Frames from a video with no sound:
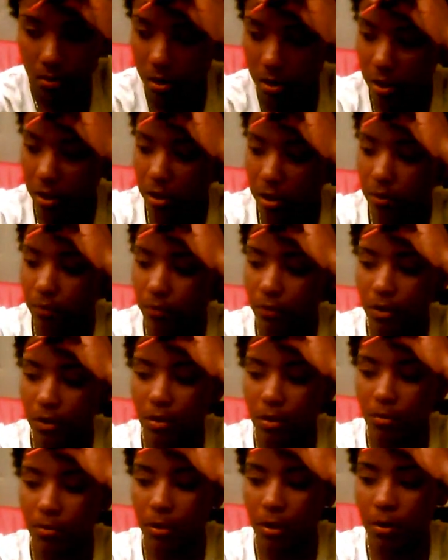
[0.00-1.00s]
I
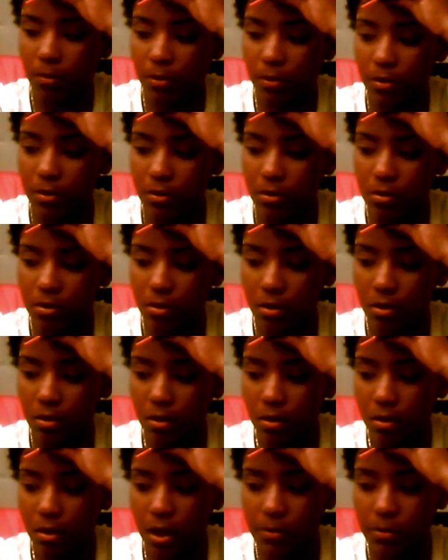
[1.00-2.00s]
keep forgetting papers.
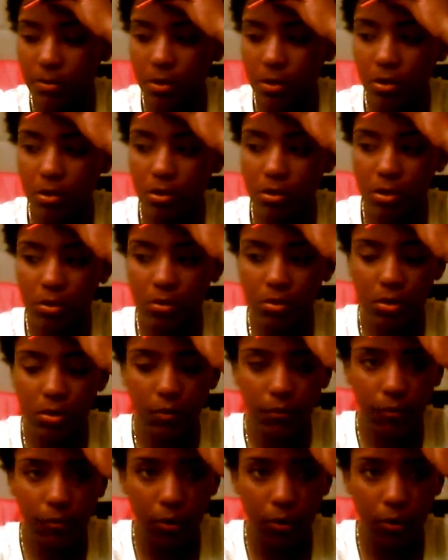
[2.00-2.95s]
I'm so used to